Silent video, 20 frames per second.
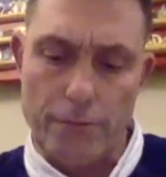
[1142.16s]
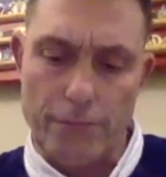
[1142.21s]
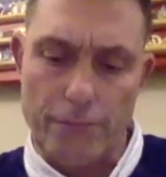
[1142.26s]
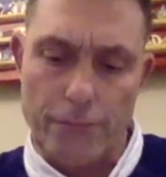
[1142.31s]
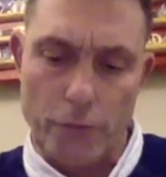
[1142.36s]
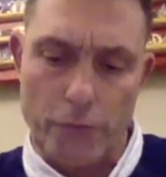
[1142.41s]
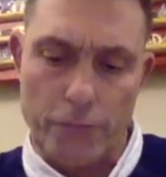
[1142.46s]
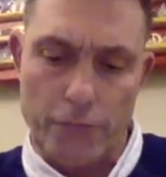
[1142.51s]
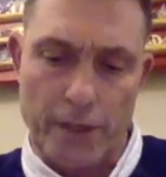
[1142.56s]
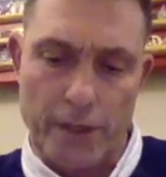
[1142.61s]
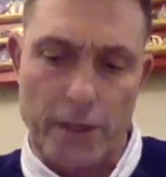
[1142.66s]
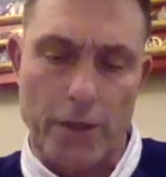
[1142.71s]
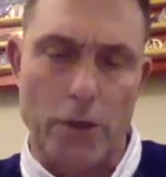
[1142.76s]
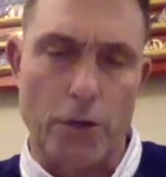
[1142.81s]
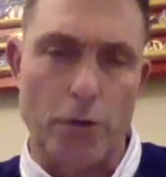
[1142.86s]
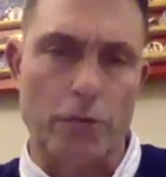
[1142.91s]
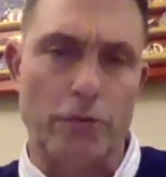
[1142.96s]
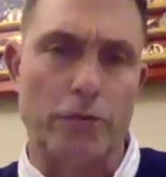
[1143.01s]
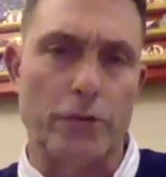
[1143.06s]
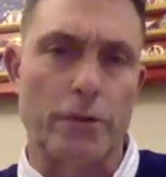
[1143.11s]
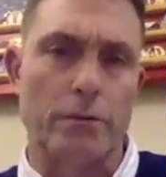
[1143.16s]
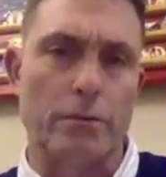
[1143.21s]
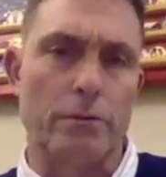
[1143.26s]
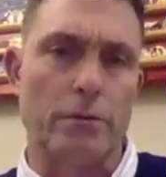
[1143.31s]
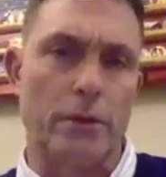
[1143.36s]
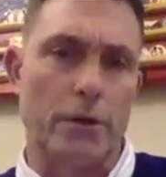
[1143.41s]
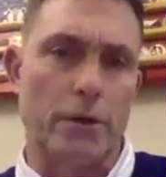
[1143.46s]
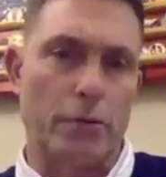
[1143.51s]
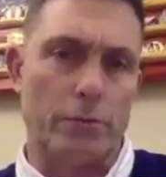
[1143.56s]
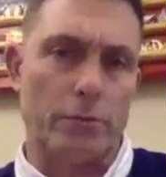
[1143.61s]
folks like Coach and
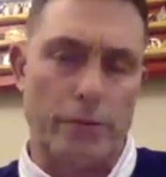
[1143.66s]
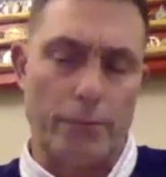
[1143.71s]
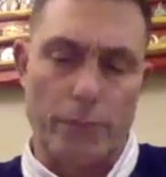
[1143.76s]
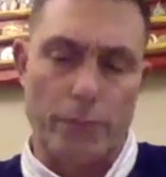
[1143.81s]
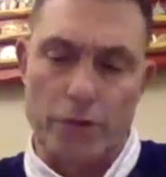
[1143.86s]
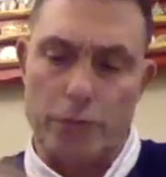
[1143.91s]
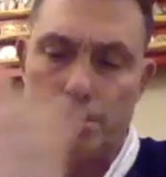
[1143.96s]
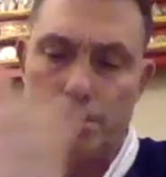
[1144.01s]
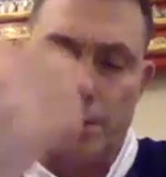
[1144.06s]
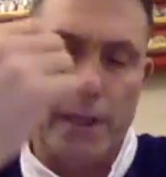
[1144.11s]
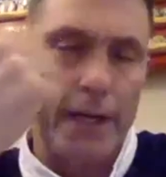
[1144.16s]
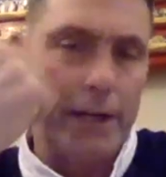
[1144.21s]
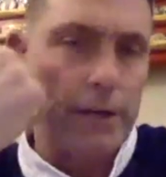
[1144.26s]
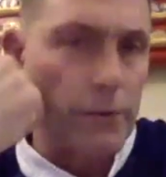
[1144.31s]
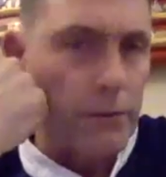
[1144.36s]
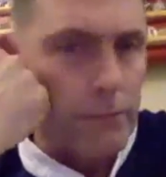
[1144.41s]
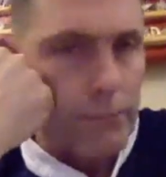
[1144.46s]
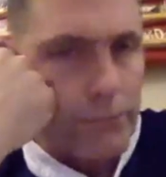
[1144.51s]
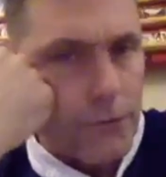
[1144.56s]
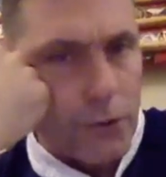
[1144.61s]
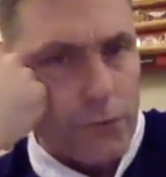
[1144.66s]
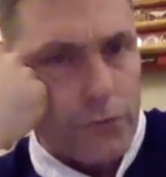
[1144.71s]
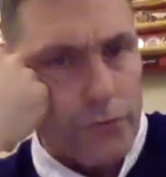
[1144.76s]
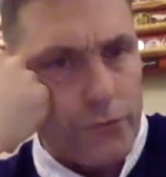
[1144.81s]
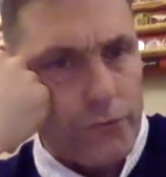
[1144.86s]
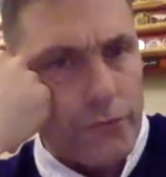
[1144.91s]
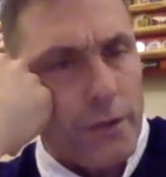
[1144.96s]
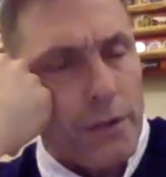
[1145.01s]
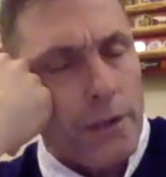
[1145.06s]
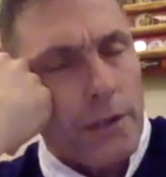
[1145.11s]
Rich Polito and
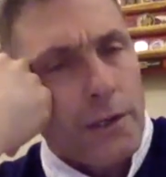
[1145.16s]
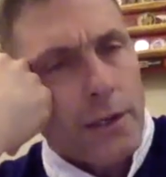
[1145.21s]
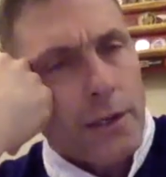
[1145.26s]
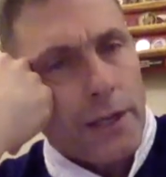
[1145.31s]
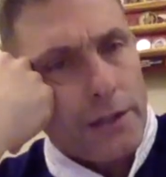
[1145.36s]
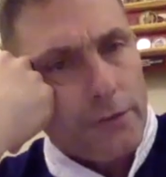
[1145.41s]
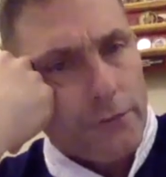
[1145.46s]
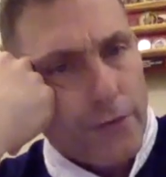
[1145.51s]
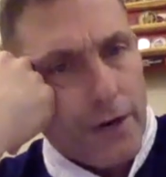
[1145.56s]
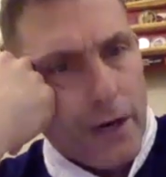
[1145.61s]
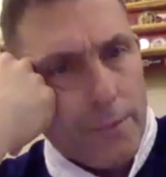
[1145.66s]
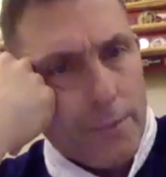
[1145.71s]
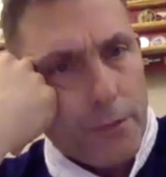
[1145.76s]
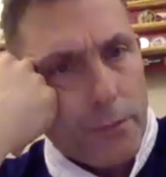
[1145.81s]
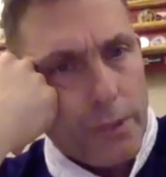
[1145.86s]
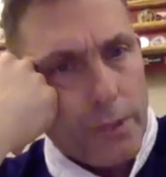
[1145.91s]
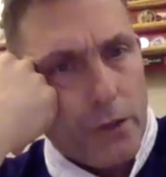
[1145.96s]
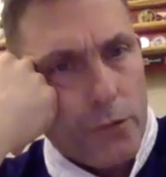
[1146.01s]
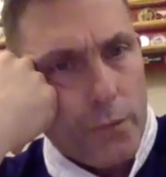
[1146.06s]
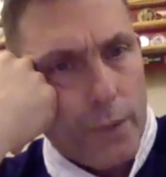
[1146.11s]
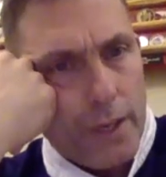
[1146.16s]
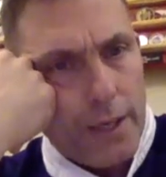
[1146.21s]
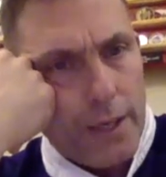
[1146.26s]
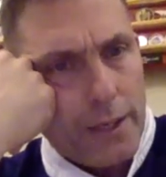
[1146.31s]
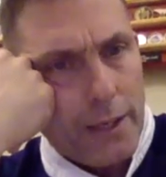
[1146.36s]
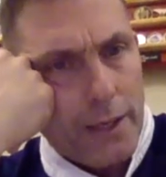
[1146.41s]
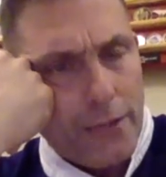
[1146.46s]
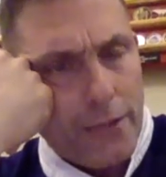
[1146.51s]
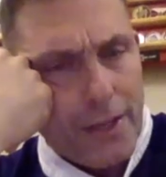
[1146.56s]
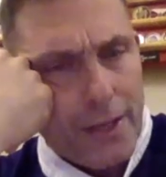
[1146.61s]
folks in the environment we
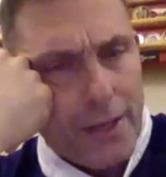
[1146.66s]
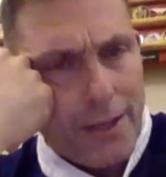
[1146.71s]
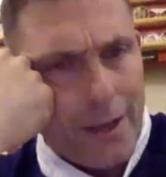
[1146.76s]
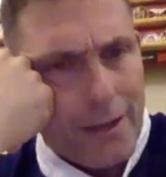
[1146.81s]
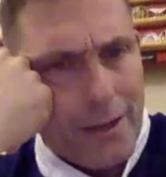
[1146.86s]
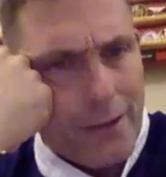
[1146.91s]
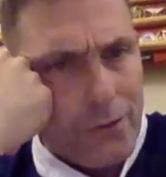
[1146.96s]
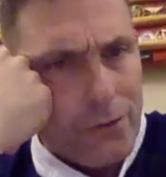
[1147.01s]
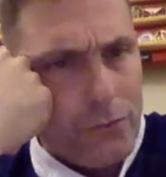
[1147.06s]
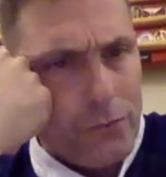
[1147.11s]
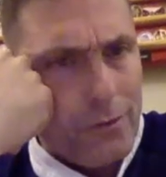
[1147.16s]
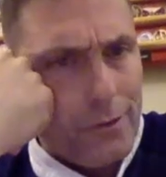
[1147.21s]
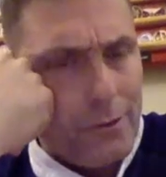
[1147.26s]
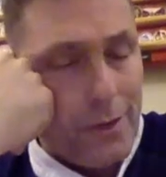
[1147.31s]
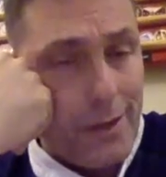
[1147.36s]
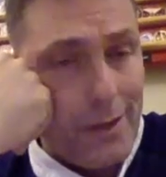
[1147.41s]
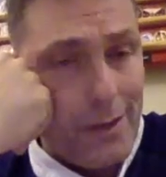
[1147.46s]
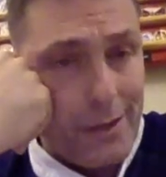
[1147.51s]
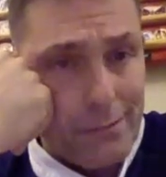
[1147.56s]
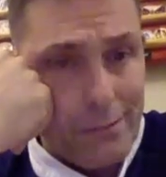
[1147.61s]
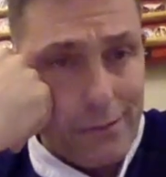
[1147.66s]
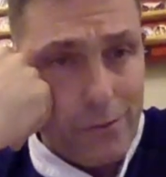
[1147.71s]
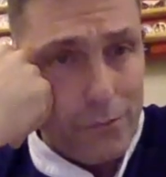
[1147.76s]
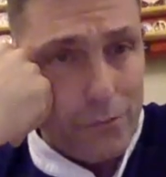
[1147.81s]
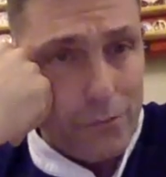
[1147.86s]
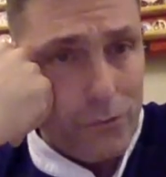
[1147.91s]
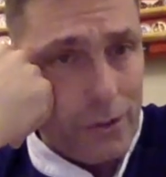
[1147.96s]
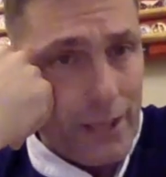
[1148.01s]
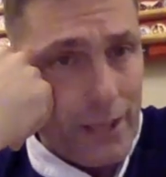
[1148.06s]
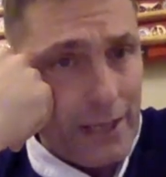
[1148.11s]
created. I think they had a
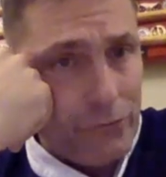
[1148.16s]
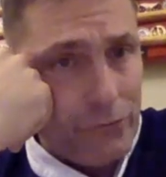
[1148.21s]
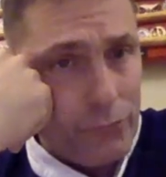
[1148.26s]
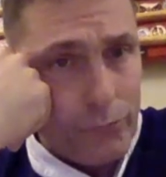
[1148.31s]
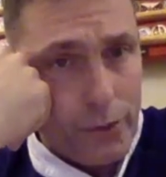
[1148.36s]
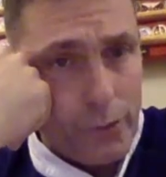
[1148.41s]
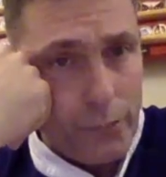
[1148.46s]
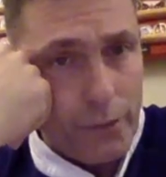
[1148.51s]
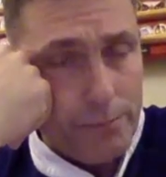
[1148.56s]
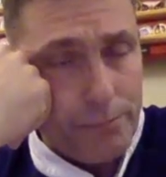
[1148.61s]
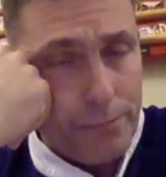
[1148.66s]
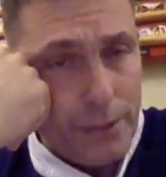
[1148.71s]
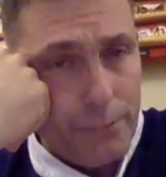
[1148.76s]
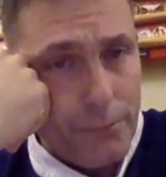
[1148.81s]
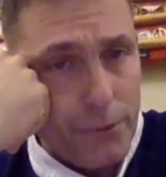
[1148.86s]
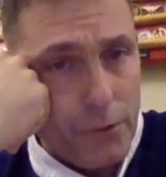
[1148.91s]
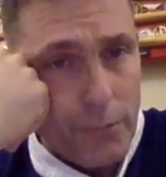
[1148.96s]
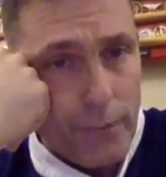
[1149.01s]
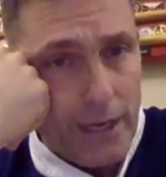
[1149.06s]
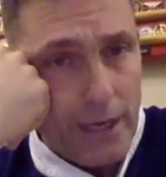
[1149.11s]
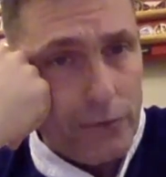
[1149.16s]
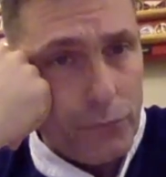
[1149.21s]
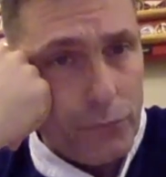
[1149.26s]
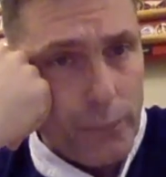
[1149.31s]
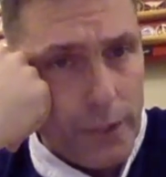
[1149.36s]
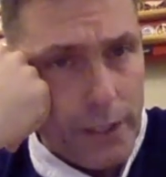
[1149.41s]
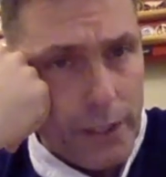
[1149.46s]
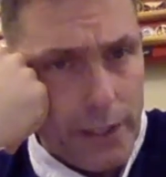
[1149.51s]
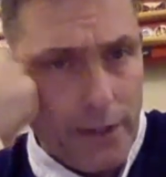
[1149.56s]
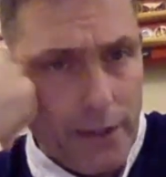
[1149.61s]
huge class, 21 people
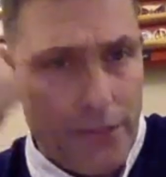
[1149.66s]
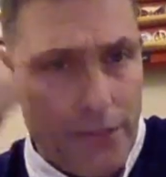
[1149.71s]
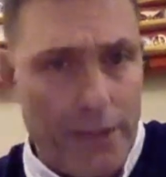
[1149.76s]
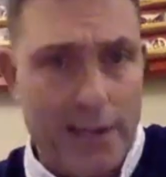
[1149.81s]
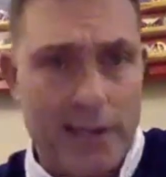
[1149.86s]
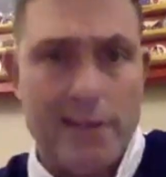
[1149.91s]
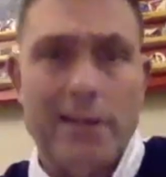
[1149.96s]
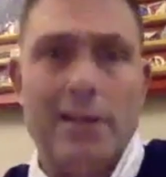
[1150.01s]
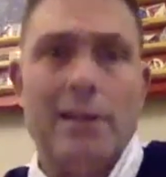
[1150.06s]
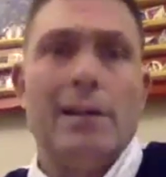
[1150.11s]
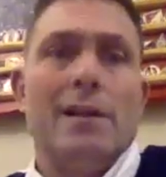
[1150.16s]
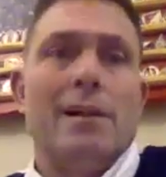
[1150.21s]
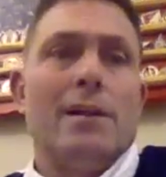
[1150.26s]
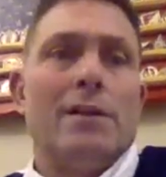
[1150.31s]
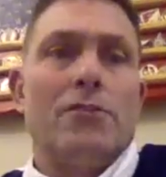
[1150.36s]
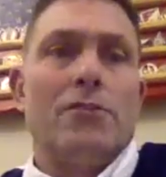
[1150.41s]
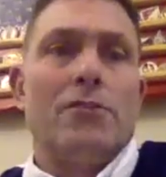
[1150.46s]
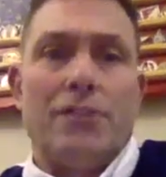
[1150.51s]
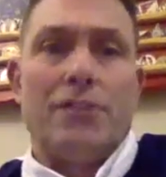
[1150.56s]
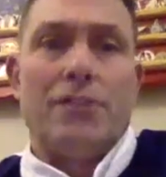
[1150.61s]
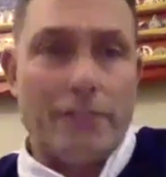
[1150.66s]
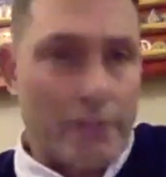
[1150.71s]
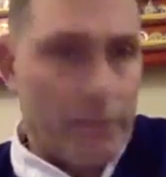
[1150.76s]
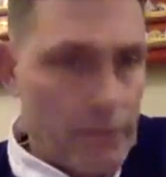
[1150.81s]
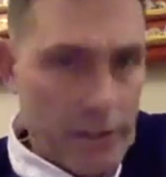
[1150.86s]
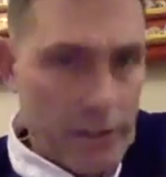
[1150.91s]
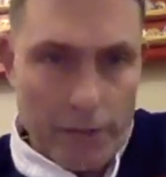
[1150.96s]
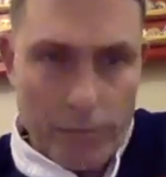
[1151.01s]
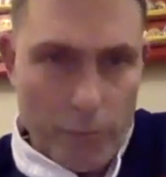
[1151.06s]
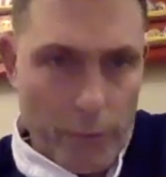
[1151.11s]
graduated. I think
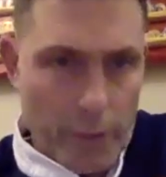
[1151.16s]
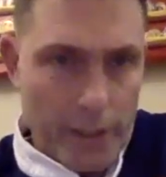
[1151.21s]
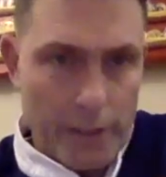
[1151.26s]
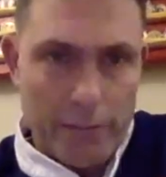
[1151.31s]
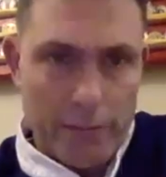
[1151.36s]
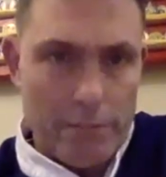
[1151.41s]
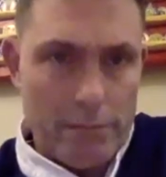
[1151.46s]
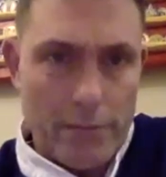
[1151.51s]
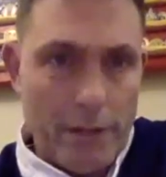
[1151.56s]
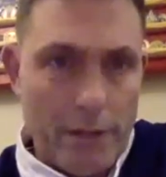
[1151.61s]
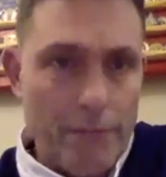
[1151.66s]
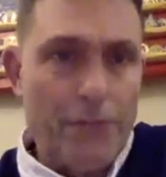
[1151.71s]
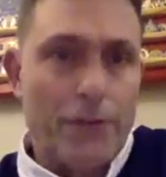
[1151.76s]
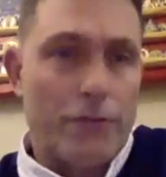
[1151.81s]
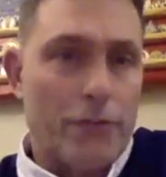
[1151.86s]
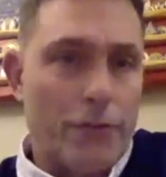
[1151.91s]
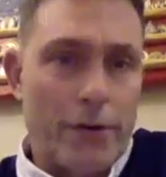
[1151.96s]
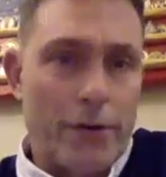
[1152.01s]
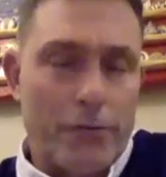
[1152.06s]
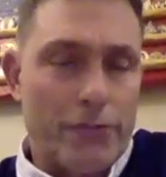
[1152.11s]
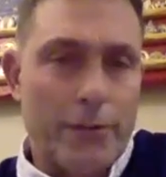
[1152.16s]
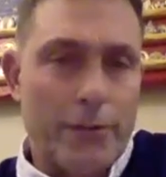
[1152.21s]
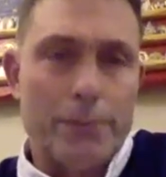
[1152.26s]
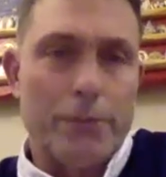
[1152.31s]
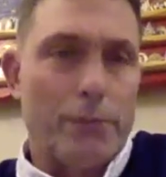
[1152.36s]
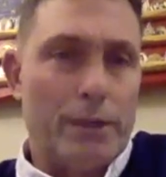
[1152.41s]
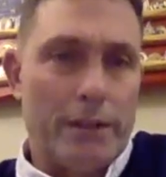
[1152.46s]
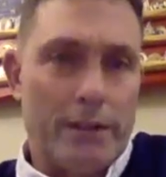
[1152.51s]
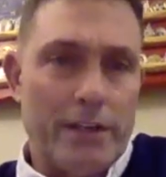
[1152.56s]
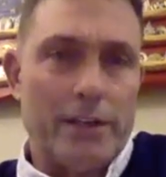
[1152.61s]
17 went infantry or something
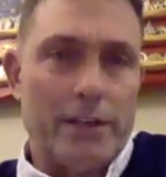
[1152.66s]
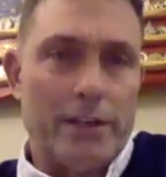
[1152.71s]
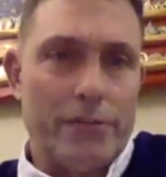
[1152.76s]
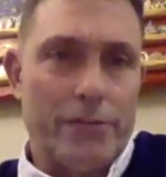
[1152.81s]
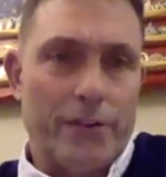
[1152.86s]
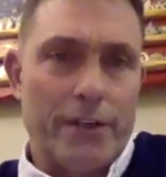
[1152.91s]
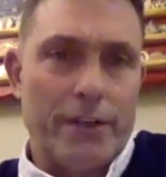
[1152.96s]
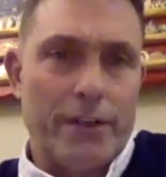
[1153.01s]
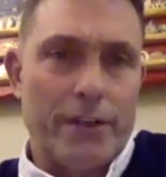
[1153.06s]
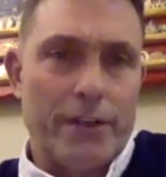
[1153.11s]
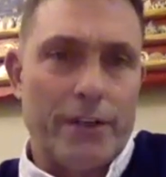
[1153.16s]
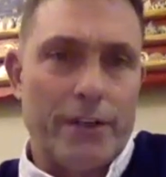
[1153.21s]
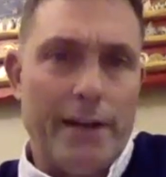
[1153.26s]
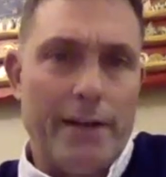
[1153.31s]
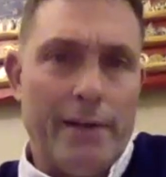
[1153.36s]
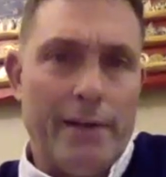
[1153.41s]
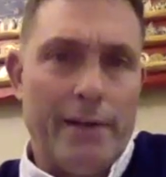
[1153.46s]
ridiculous like that.